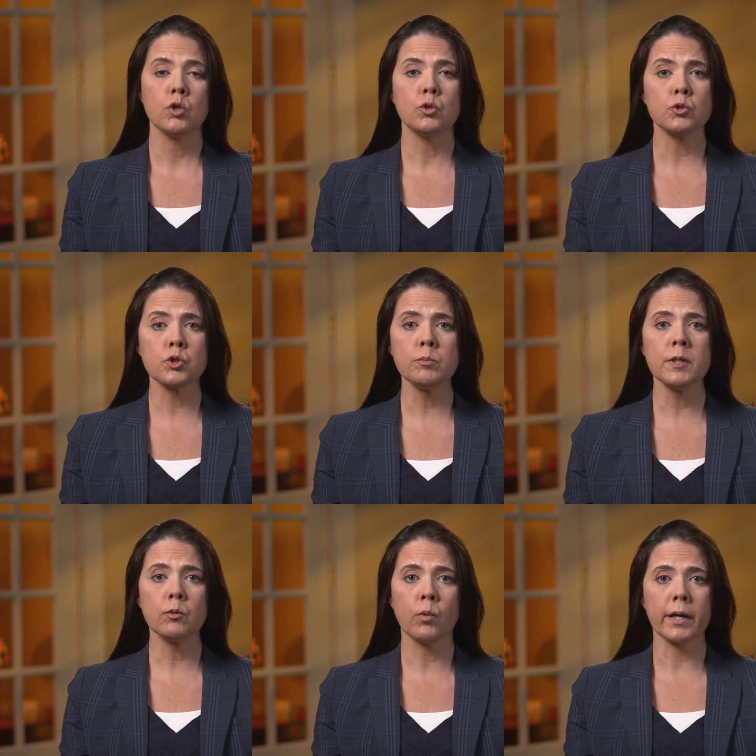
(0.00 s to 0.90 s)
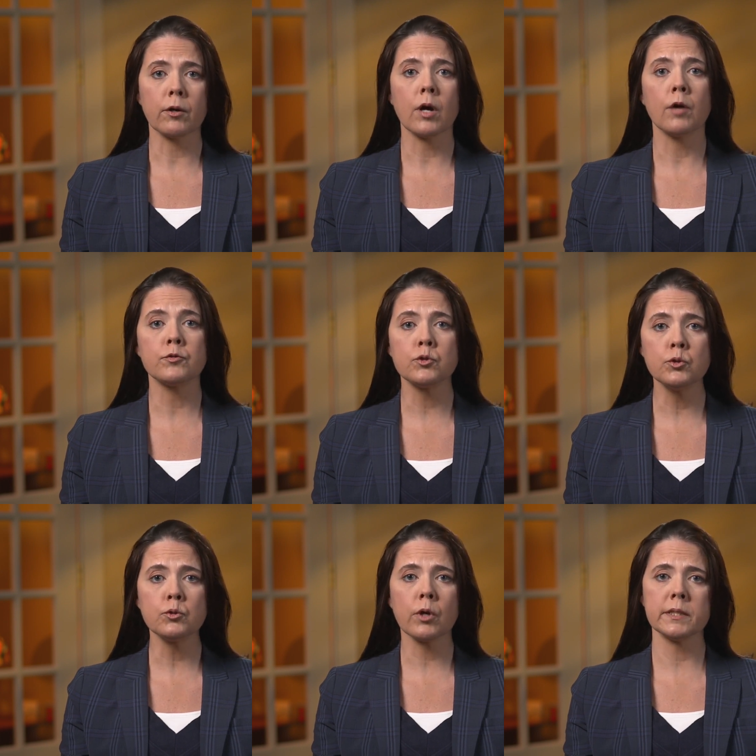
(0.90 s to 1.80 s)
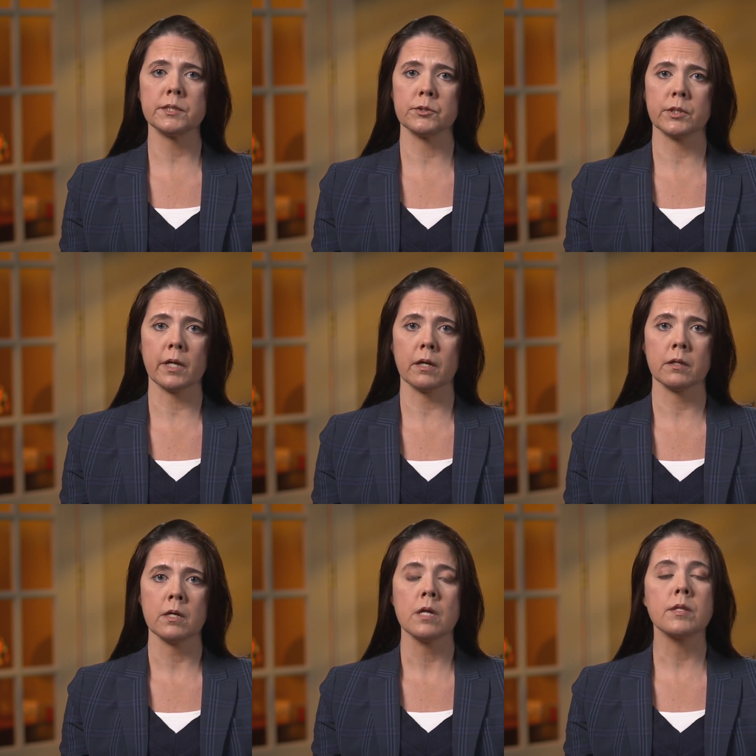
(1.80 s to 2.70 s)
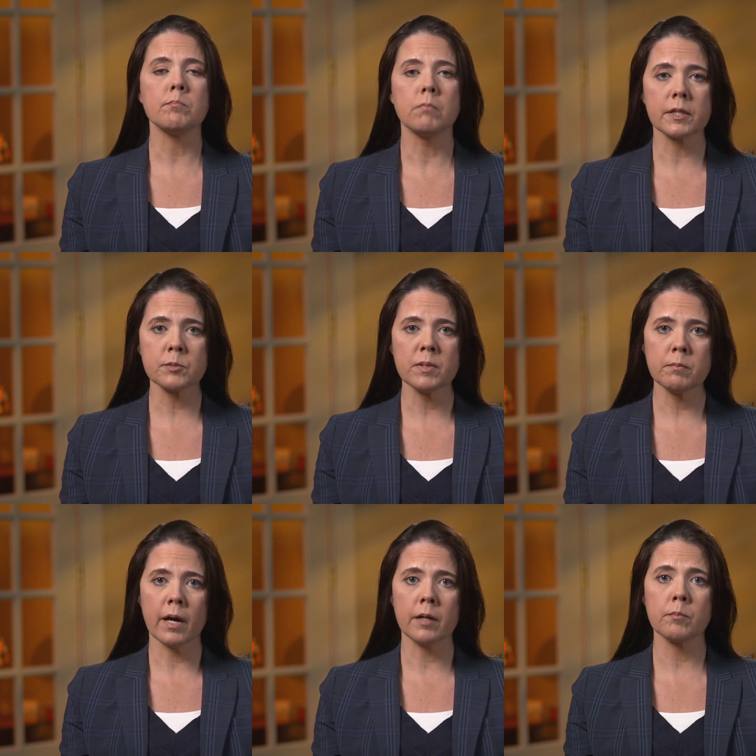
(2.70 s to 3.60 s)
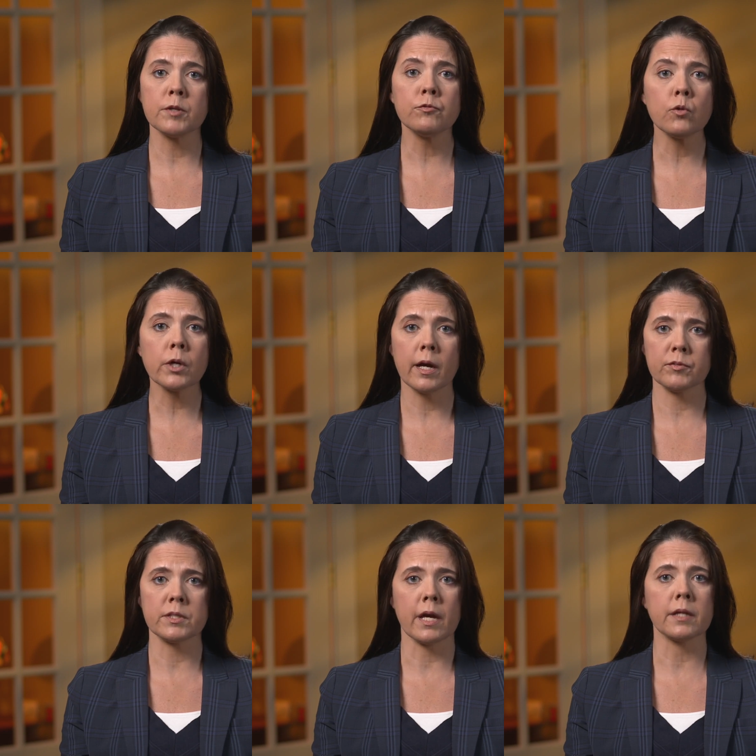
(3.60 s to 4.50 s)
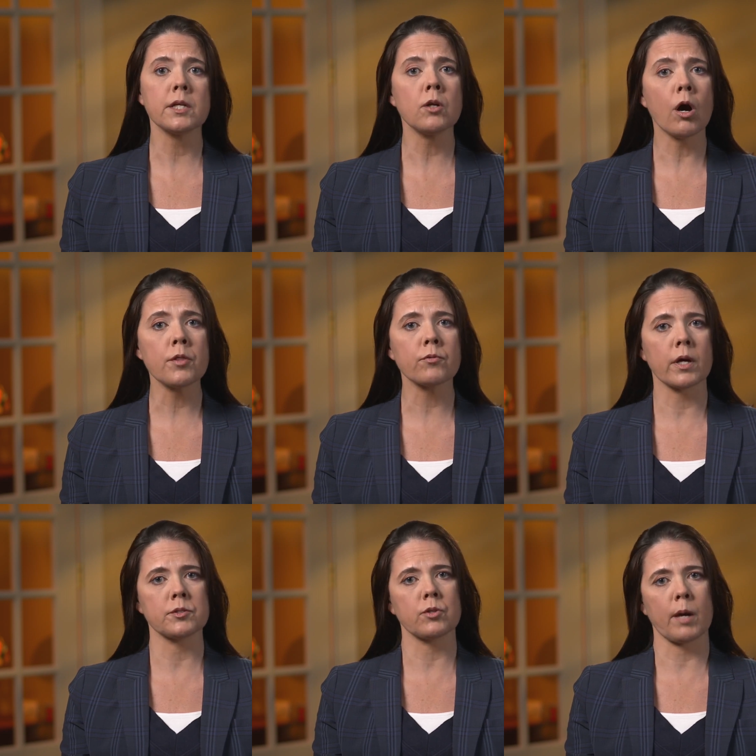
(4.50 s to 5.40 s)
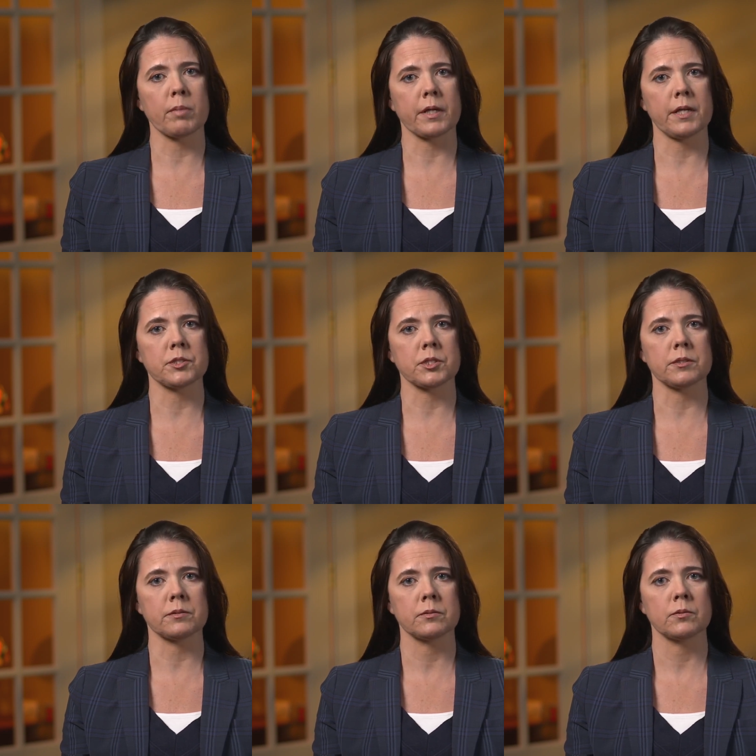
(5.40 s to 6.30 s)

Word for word: You should be aware of 2 criteria that must be met before FDA can authorize your application.